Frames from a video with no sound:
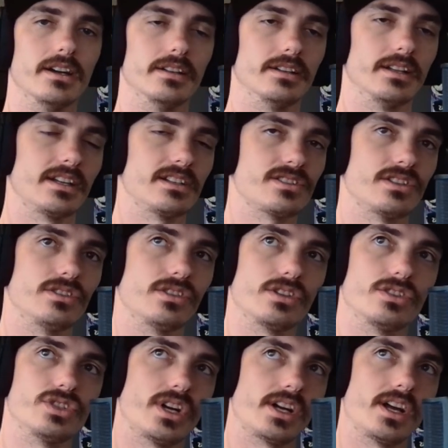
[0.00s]
like I said, you can
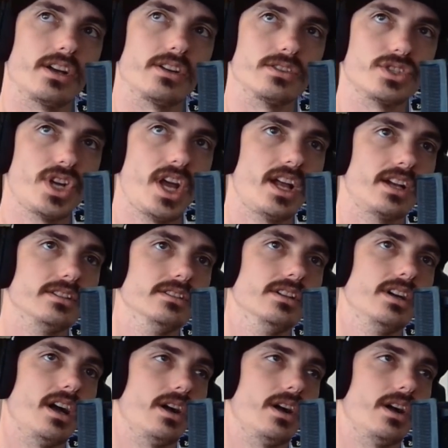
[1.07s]
check out her channel.